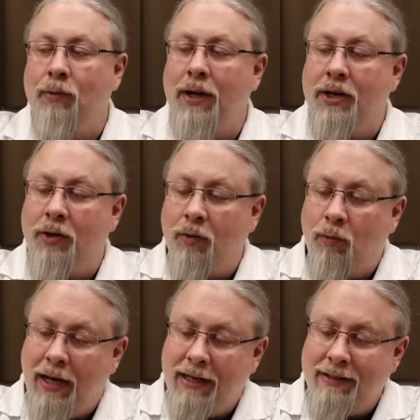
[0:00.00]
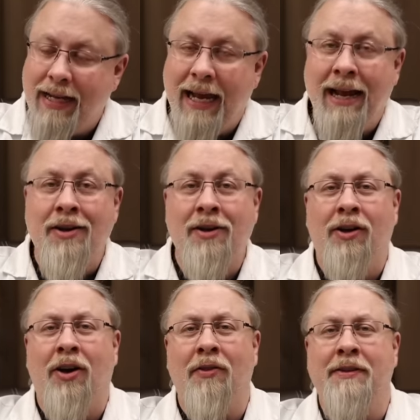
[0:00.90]
I've been wondering, why does Anker
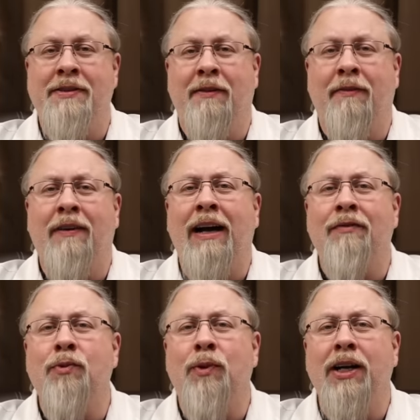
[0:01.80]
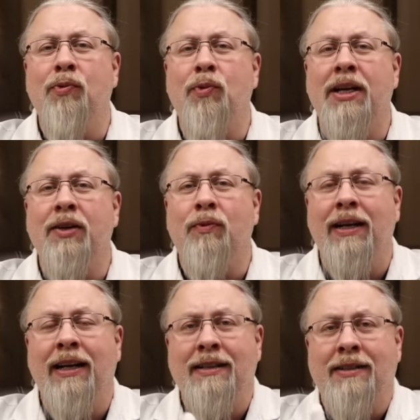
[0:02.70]
call this the 521 when
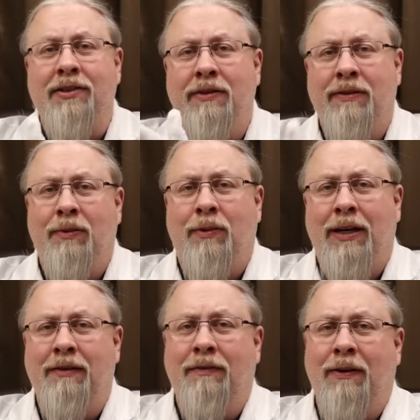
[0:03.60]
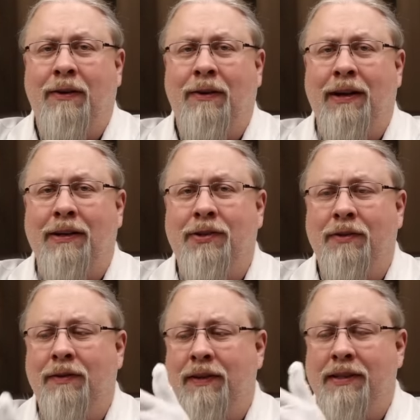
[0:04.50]
it has a 200 watt inverter and a
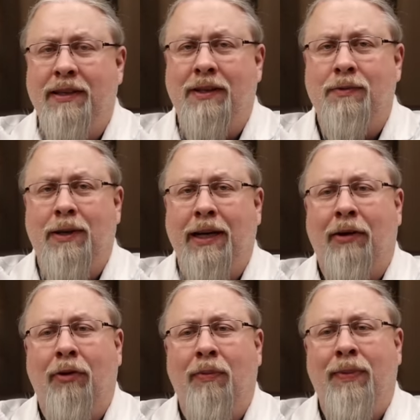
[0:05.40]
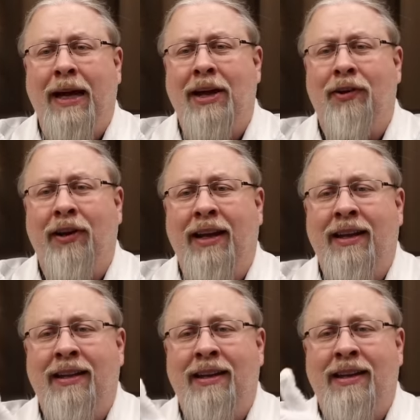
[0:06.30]
256 watt hour battery?
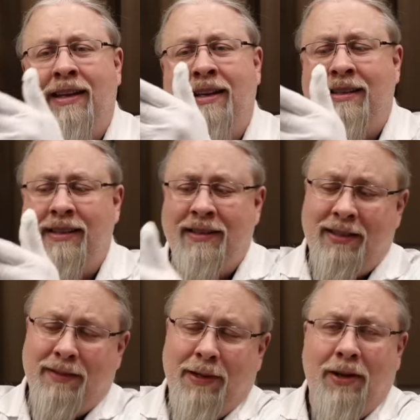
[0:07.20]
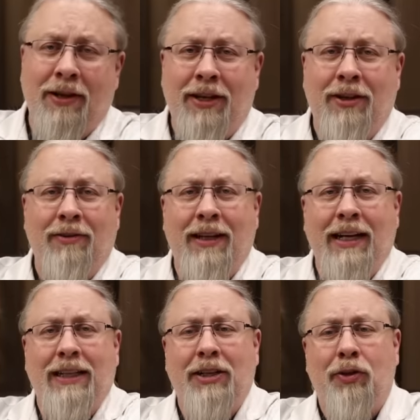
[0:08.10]
Since it's small and cute
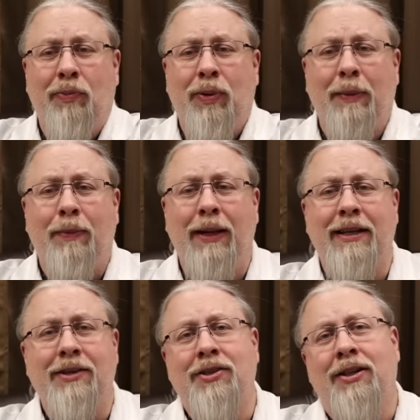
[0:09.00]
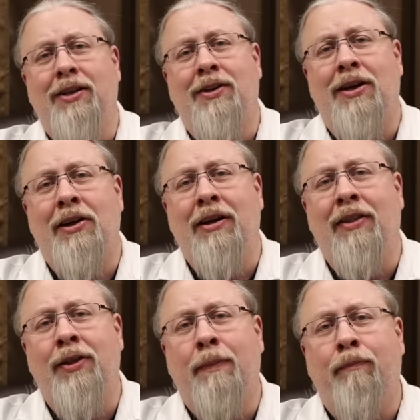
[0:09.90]
like a little puppy, they should have called
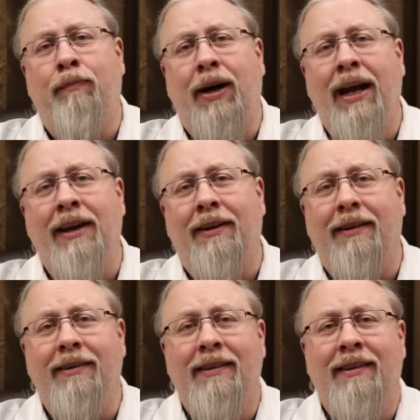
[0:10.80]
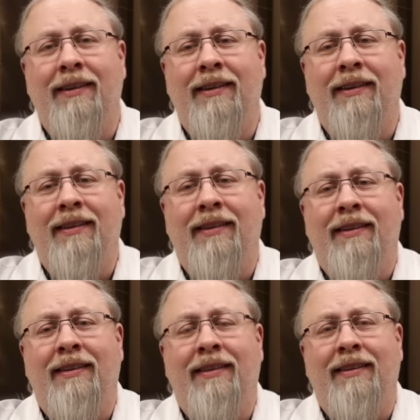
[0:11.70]
it the Biter.
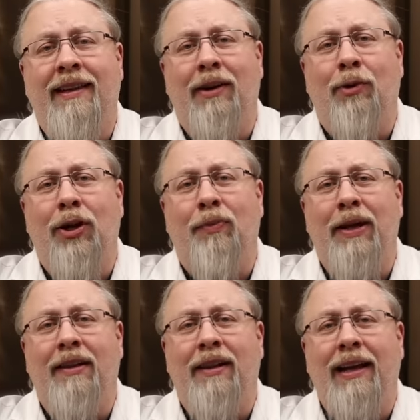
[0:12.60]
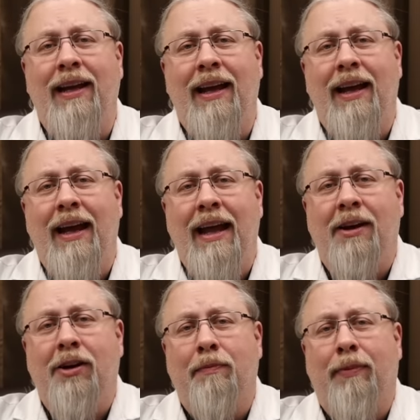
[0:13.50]
Then it would have been the
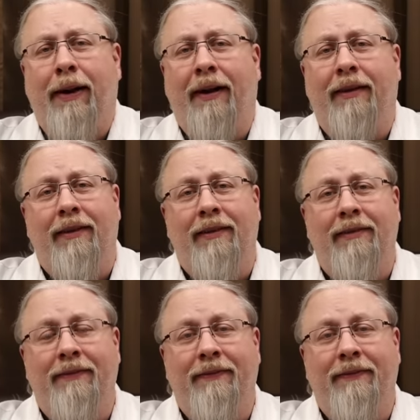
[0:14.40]
Anker Biter.